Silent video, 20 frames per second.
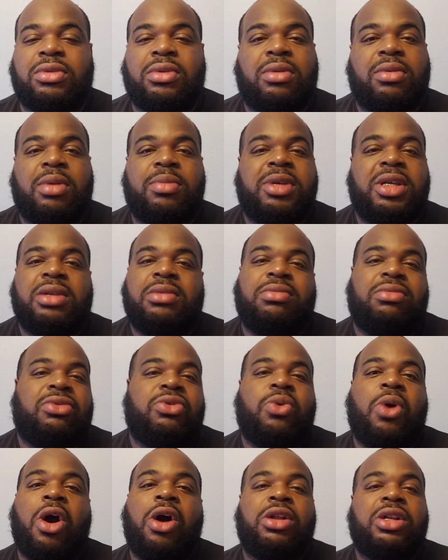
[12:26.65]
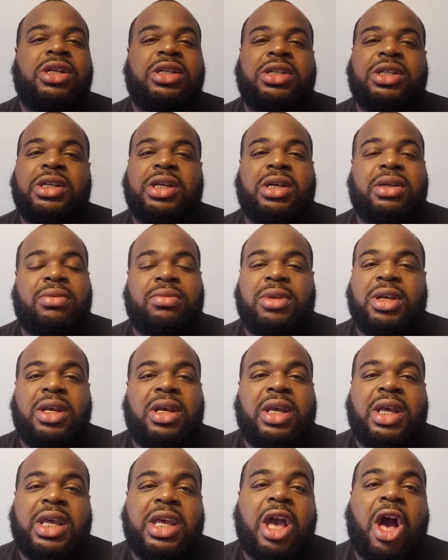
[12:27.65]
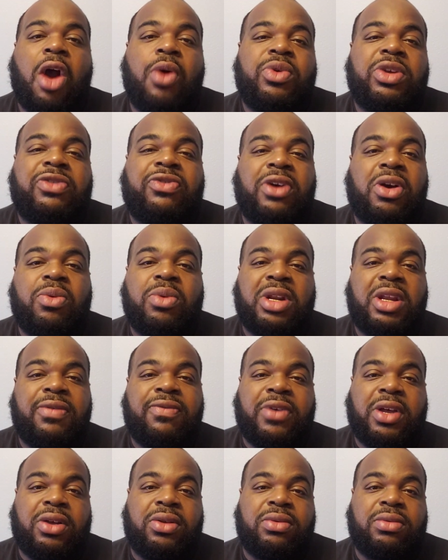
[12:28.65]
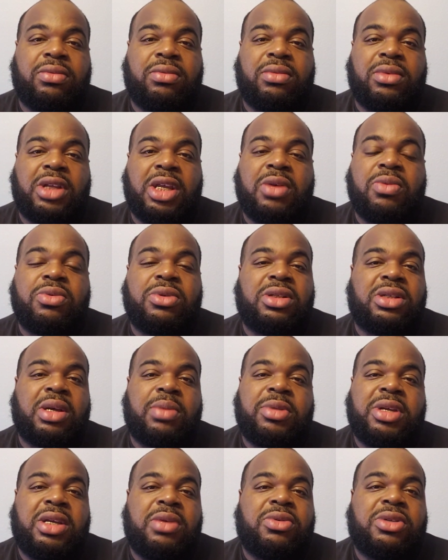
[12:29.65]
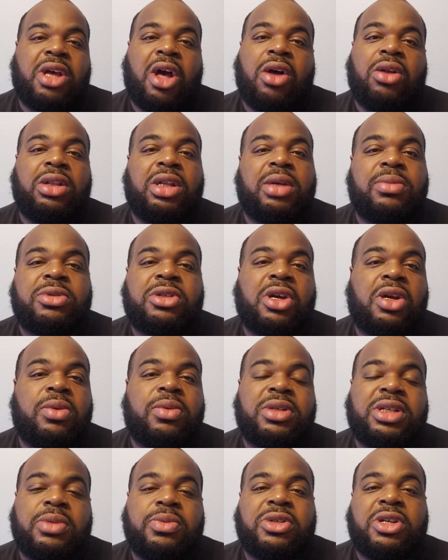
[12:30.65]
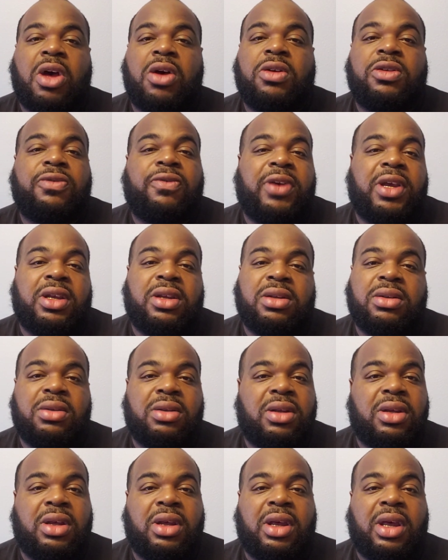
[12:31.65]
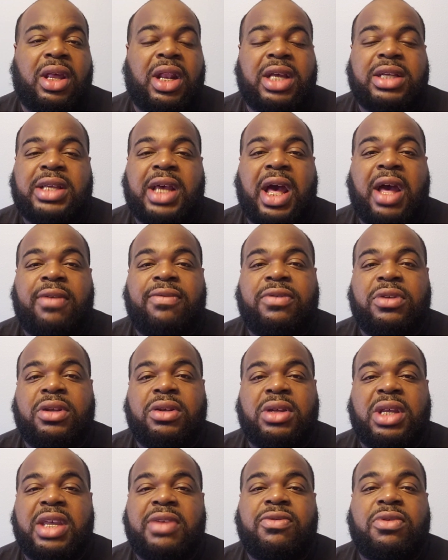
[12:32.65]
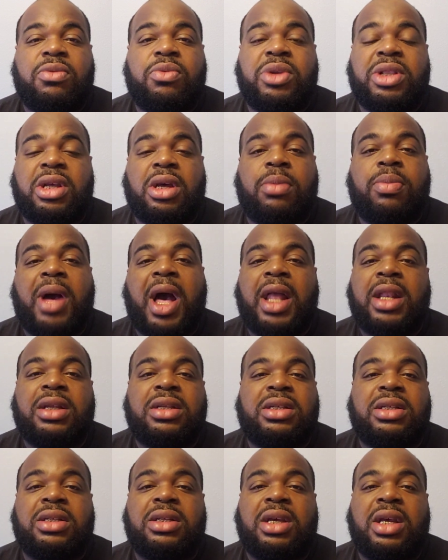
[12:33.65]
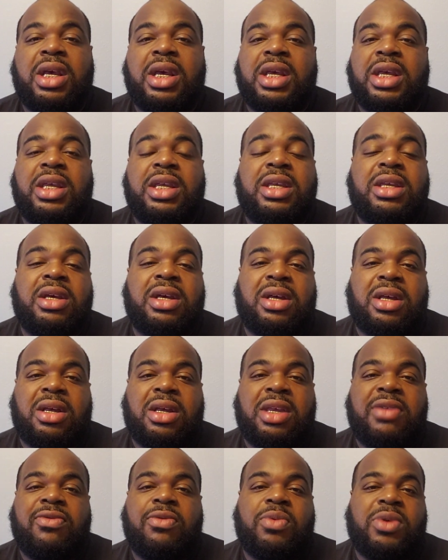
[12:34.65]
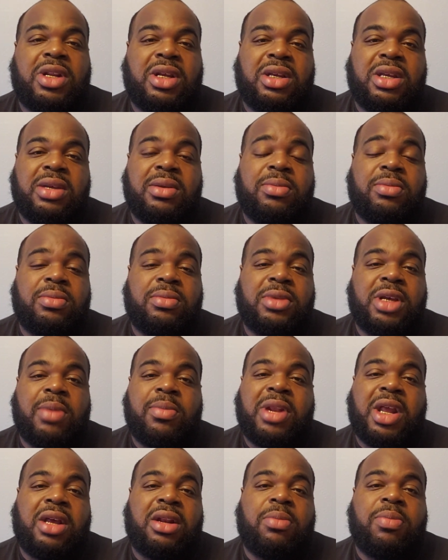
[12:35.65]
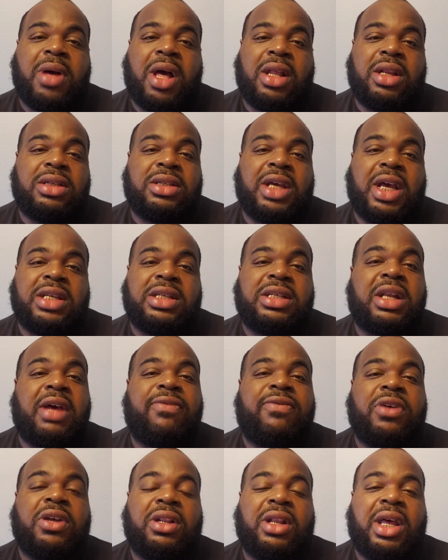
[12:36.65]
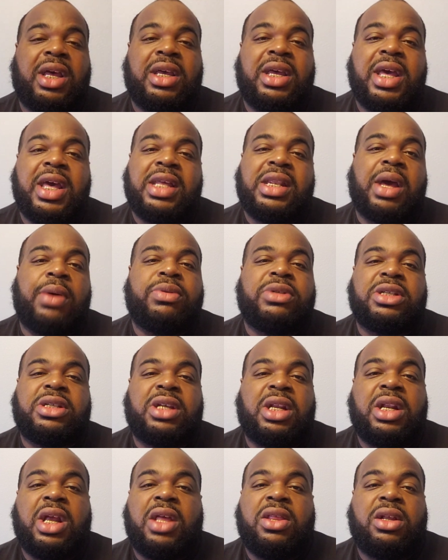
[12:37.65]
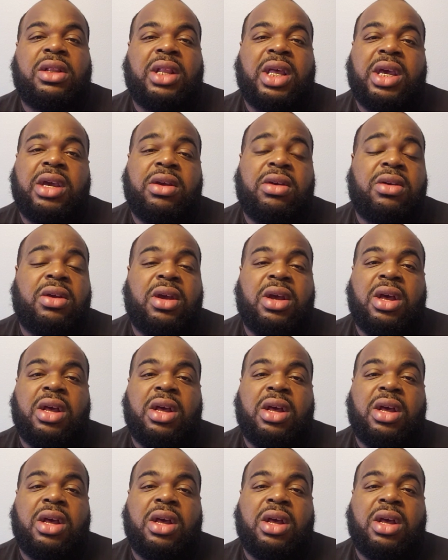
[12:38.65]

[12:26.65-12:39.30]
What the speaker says: through all this shit, he always felt what he felt. It was all lip service. It was all fake. And that's how I feel. Even with the apology, even with him coming out and apologizing, I feel like that was just another layer,